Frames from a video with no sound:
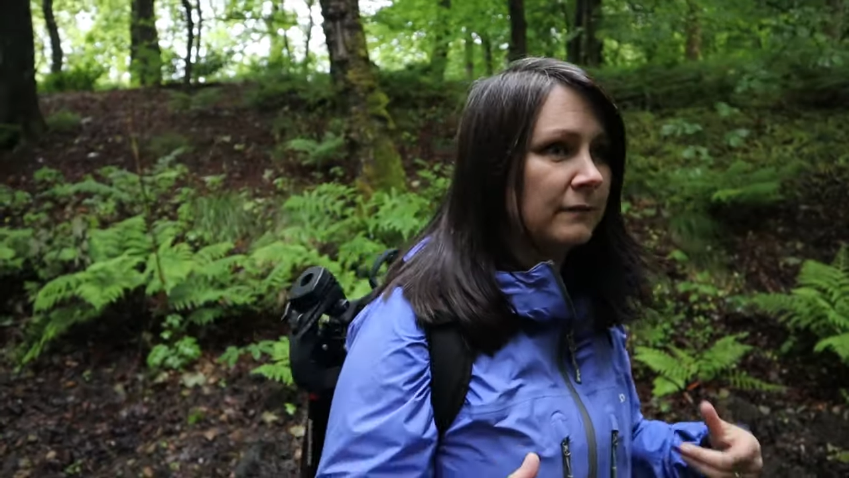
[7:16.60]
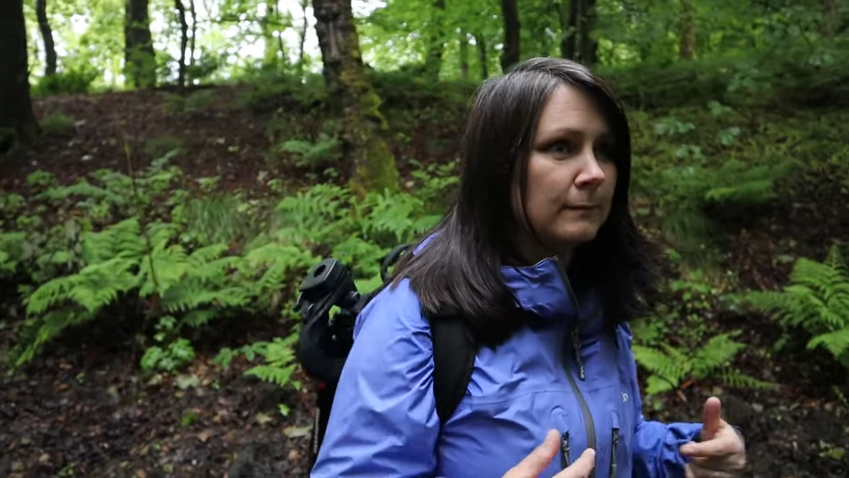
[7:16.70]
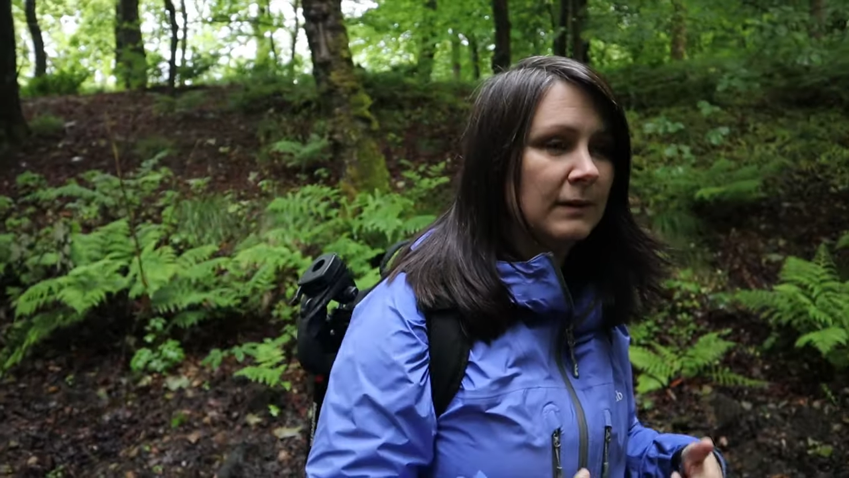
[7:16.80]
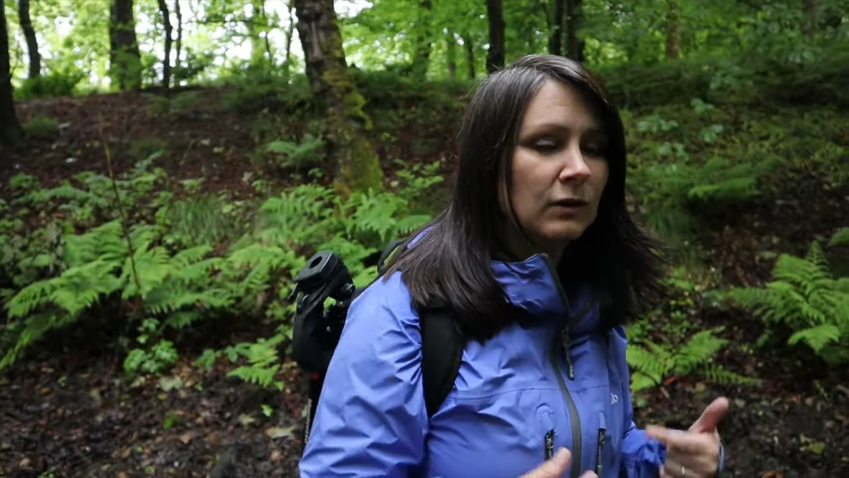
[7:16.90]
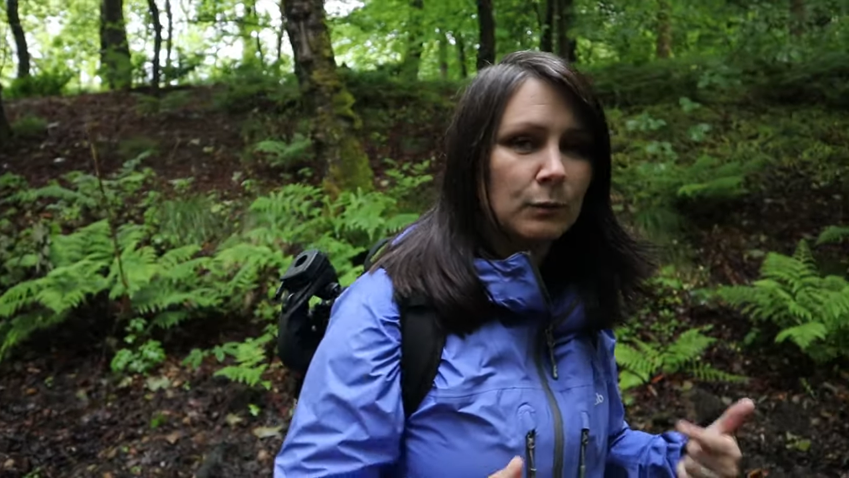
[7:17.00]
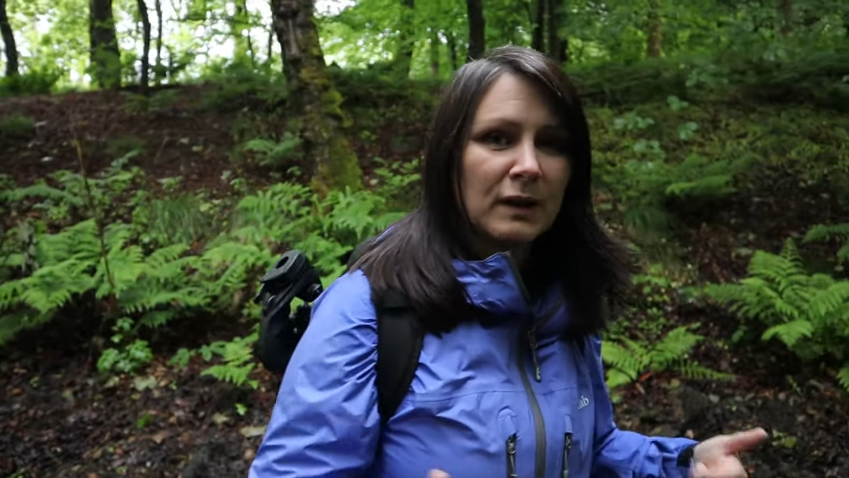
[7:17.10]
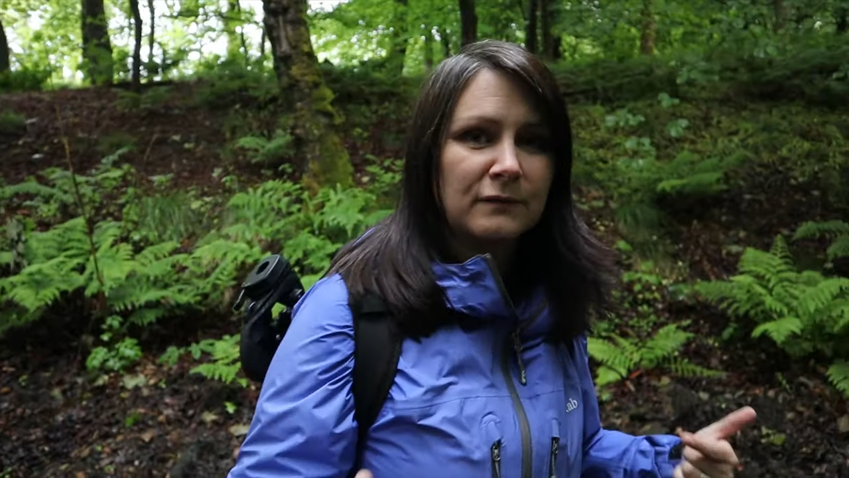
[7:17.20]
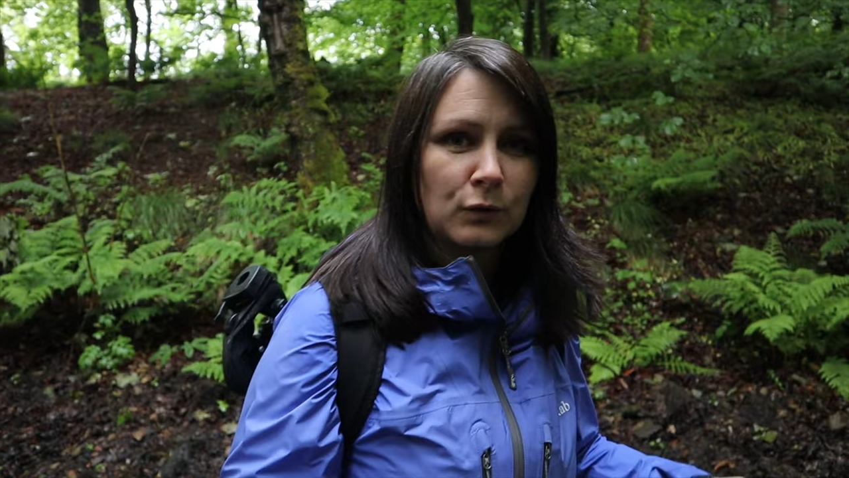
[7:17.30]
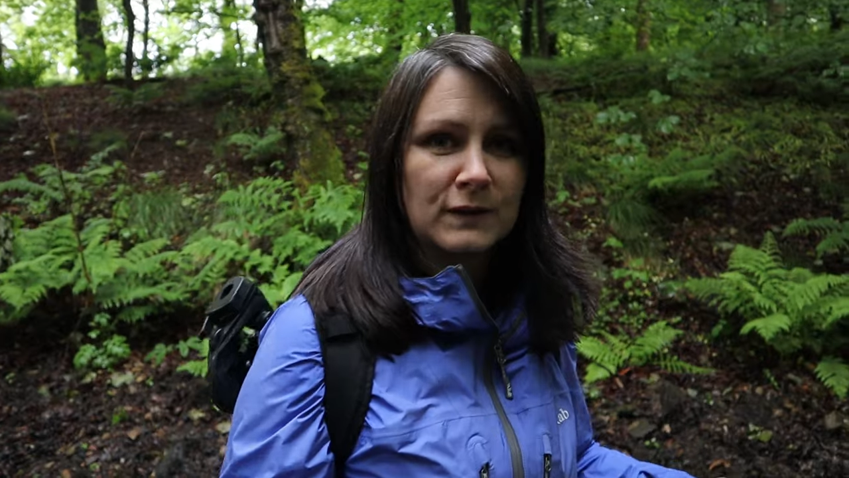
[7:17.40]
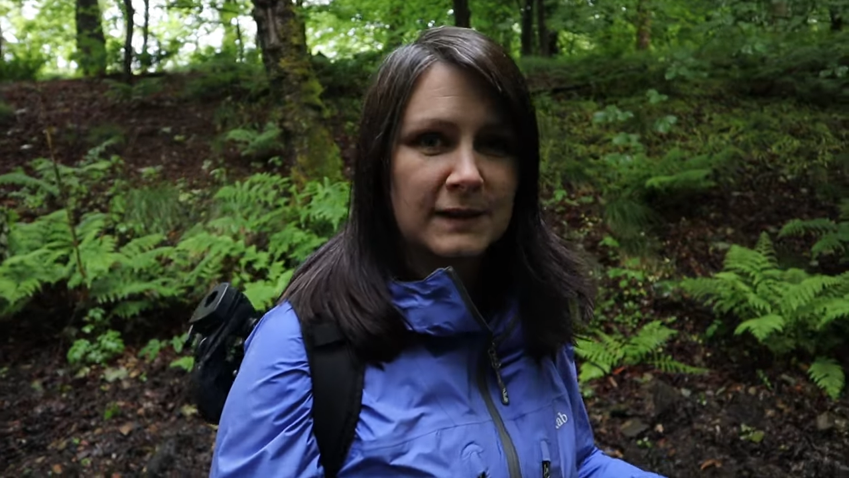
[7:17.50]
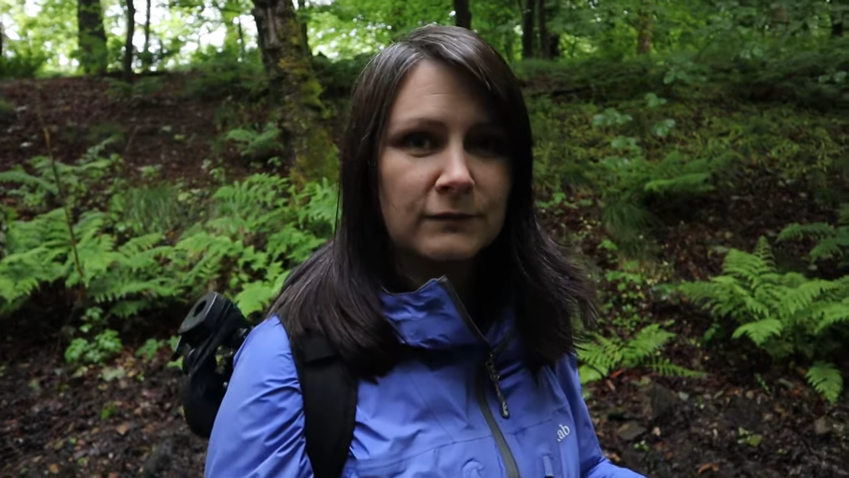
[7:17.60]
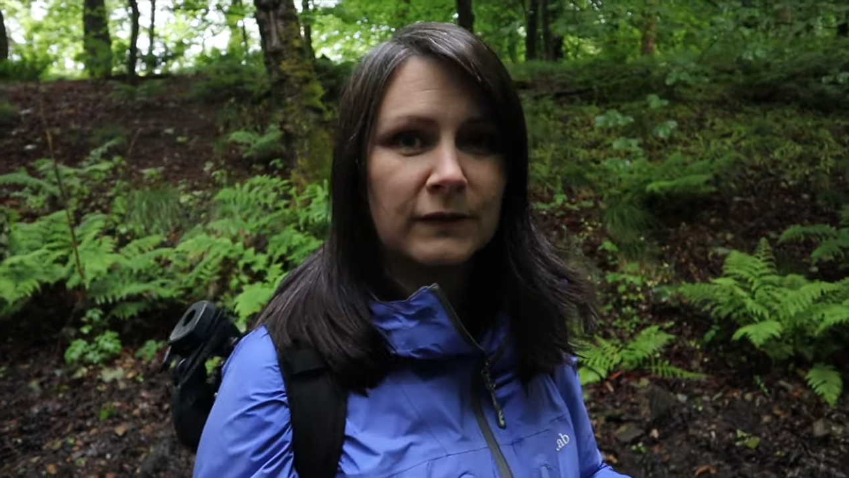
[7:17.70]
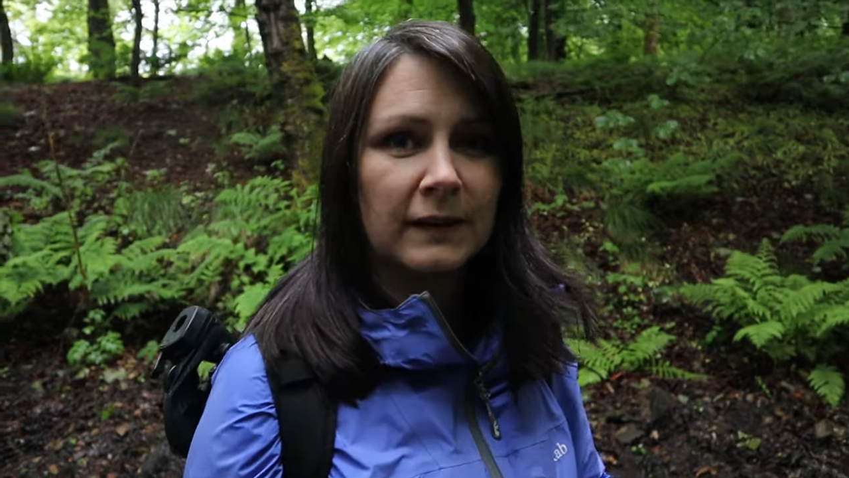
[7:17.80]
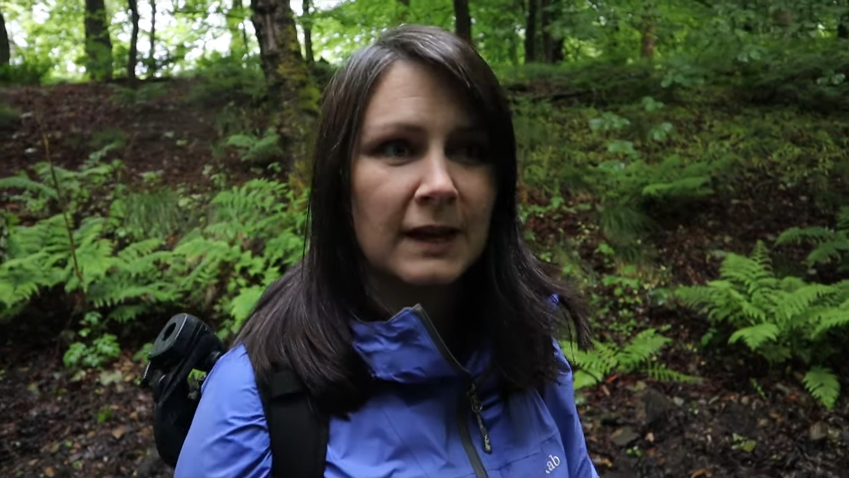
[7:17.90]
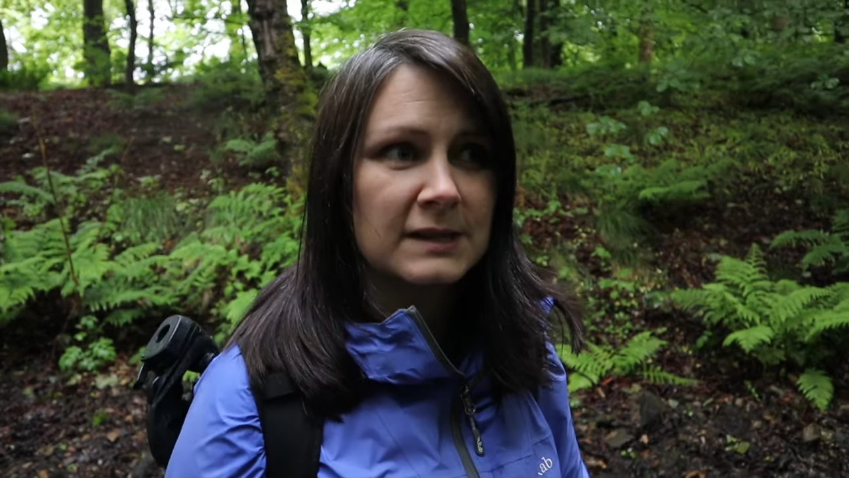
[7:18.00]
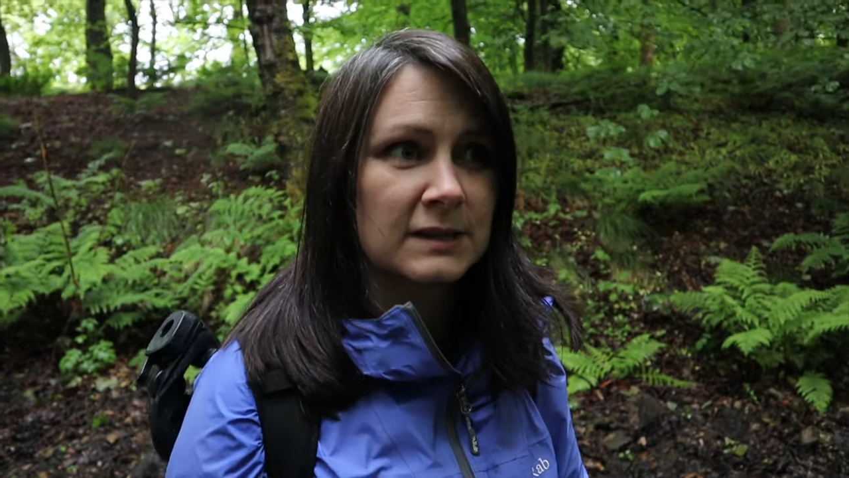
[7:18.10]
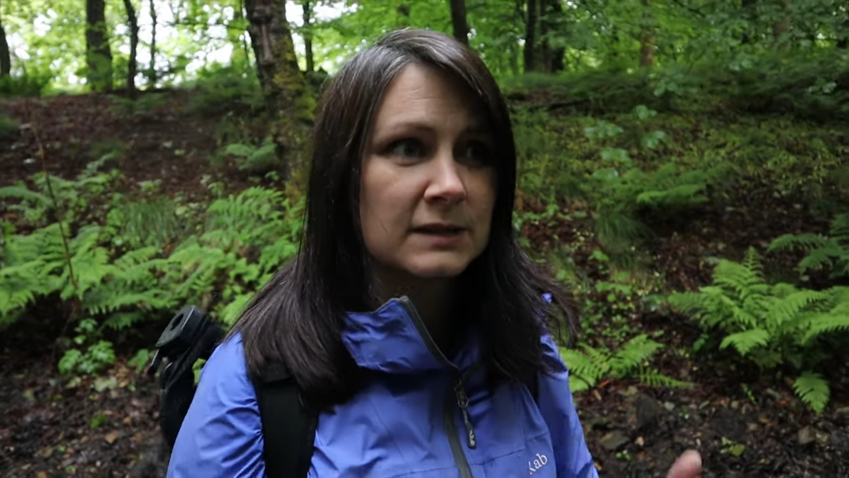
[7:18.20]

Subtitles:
for me, the 24-70 is